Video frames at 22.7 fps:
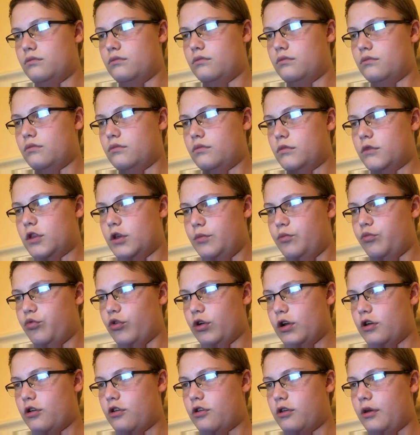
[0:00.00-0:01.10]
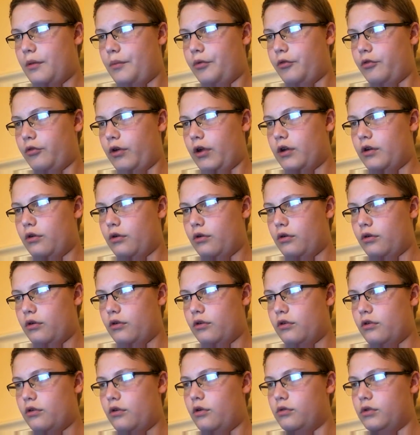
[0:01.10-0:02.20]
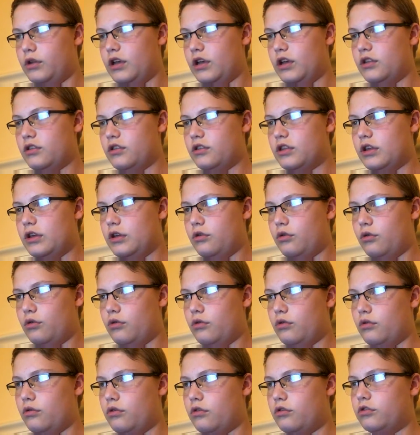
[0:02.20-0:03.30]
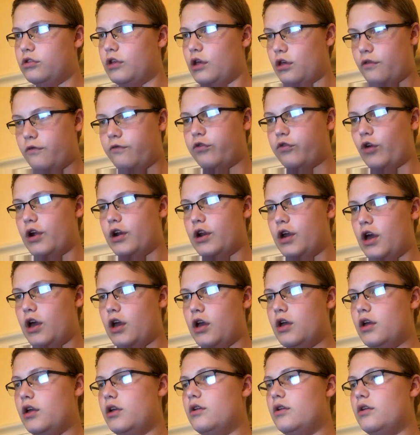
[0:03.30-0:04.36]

The brick separator, only in theaters this Friday.